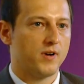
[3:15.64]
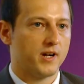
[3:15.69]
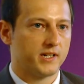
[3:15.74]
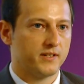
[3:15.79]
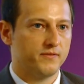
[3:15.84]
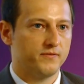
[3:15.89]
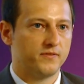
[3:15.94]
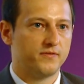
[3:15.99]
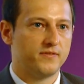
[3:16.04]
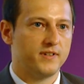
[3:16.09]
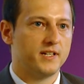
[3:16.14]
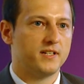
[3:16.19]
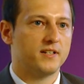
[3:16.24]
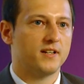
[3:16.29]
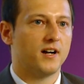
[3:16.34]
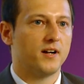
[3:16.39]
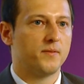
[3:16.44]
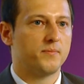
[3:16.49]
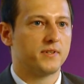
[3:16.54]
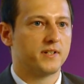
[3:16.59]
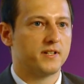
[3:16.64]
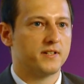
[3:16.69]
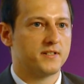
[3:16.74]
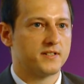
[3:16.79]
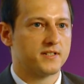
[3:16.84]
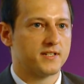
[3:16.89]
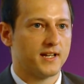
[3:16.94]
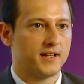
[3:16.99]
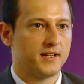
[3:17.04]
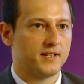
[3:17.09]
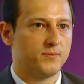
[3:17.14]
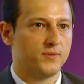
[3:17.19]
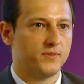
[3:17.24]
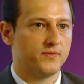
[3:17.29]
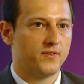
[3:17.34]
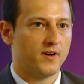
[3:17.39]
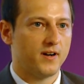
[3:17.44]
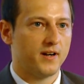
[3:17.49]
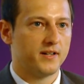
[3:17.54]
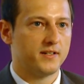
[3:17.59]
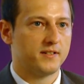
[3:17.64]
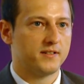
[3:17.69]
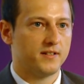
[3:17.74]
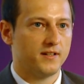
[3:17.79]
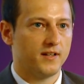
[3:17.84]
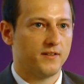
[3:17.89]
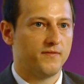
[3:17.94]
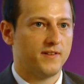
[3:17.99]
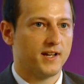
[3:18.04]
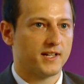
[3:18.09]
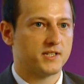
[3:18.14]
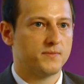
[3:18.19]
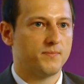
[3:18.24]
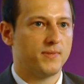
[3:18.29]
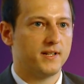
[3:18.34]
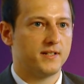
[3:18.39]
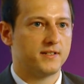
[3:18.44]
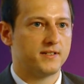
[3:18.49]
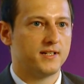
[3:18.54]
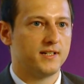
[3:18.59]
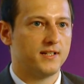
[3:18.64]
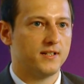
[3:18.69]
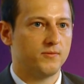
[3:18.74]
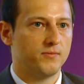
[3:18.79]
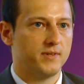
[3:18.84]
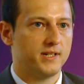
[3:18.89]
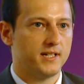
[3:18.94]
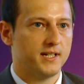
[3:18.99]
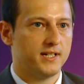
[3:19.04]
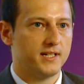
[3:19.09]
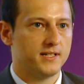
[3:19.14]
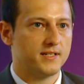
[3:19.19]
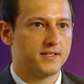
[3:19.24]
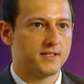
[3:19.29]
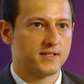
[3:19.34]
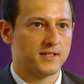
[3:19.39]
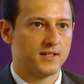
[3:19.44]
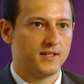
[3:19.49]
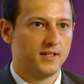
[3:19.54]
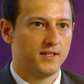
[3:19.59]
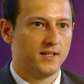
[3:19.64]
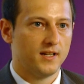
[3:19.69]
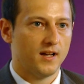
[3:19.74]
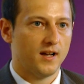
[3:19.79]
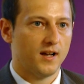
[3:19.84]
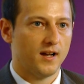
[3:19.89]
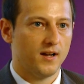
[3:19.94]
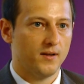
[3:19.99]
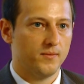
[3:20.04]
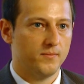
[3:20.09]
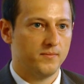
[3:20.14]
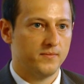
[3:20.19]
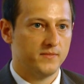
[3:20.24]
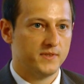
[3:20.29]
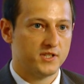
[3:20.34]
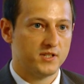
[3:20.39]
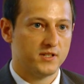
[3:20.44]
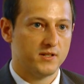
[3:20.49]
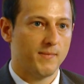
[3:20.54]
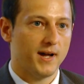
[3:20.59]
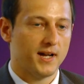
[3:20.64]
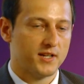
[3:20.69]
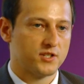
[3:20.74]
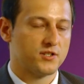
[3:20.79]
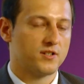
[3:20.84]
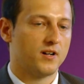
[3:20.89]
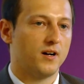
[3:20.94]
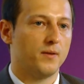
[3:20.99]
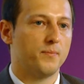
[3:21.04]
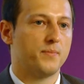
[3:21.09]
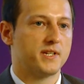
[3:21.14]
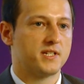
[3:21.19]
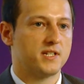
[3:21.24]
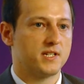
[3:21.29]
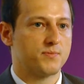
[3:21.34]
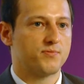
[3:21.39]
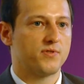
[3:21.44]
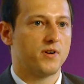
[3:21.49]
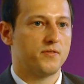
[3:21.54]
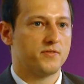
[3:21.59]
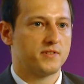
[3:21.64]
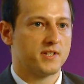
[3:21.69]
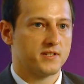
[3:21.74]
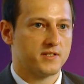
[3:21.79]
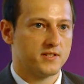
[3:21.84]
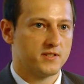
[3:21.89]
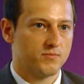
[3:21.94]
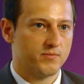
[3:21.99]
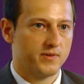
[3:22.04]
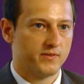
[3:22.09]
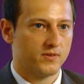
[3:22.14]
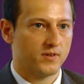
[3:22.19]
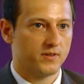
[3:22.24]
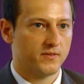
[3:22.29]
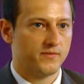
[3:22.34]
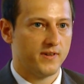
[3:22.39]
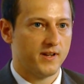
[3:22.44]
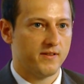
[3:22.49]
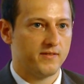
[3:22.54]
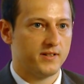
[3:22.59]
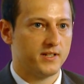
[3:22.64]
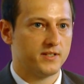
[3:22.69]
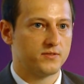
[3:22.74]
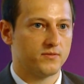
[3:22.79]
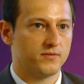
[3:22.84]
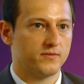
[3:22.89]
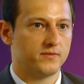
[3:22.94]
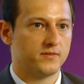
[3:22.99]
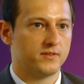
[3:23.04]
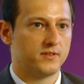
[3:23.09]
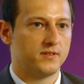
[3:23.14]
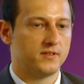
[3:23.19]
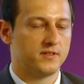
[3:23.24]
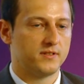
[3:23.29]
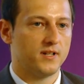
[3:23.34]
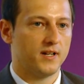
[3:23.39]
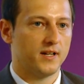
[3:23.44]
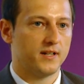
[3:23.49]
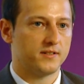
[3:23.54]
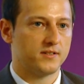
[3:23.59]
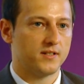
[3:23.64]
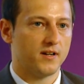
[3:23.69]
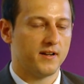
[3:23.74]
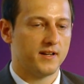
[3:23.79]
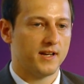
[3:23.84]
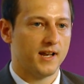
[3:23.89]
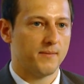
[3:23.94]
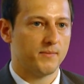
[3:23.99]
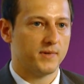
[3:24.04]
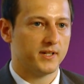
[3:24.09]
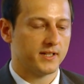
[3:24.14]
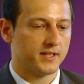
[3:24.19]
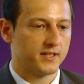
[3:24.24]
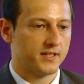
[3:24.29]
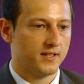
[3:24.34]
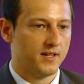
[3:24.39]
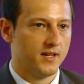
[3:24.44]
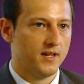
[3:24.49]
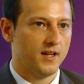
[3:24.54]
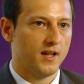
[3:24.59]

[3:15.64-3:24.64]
working for 3DI because they provide flexibility that we need to match our business processes. We've got a very sort of dynamic